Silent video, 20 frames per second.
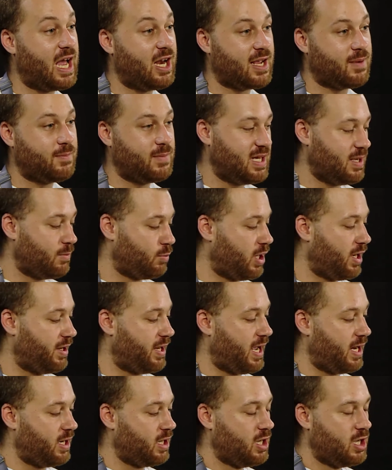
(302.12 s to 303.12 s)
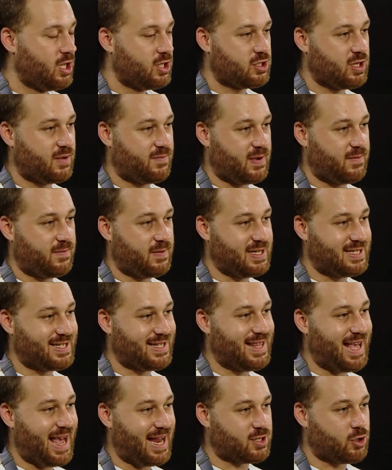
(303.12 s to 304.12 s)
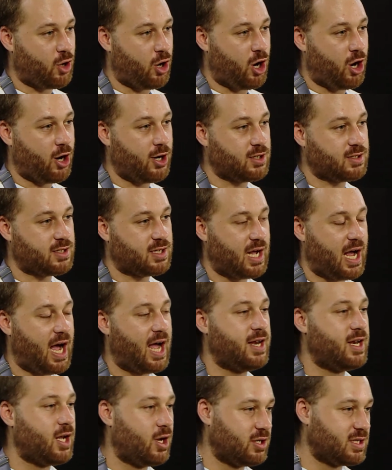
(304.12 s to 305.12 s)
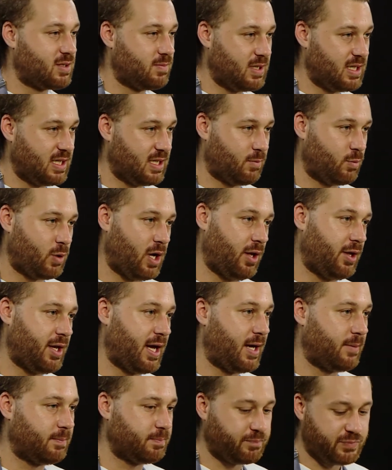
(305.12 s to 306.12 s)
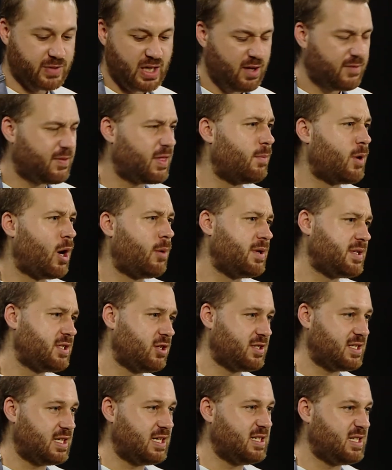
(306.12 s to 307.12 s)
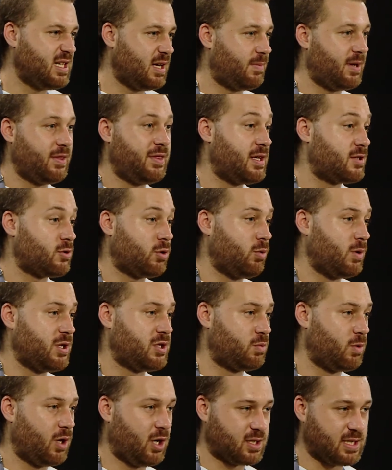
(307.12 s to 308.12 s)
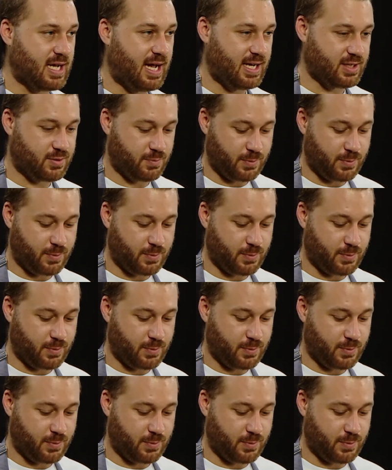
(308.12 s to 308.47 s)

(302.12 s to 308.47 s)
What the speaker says: like medium well done. So if it's that hard, I know it's medium well done. If Thermometer is easier, but this always works as